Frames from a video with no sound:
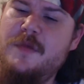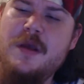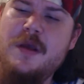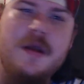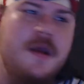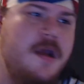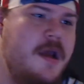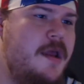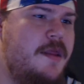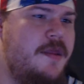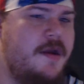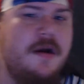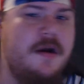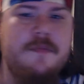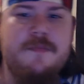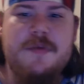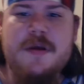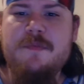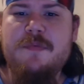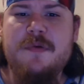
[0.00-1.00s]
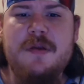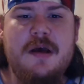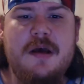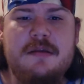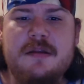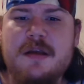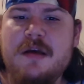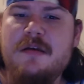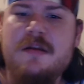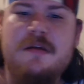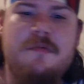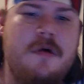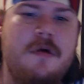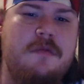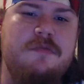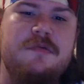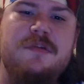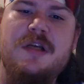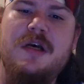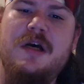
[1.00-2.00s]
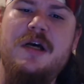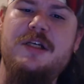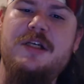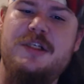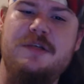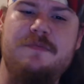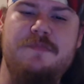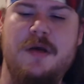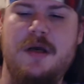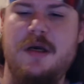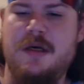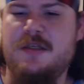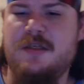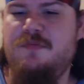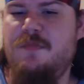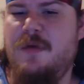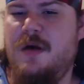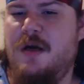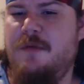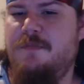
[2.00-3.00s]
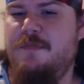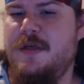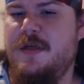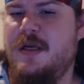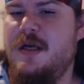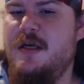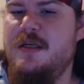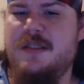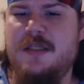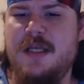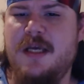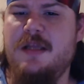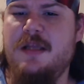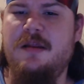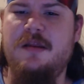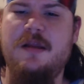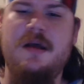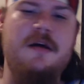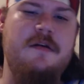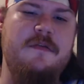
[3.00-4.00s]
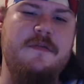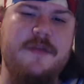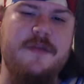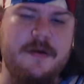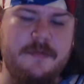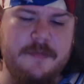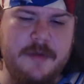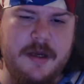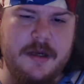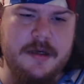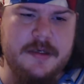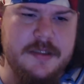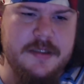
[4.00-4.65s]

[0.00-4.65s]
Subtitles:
There are people out there that won't touch a box mod because they love their mechs.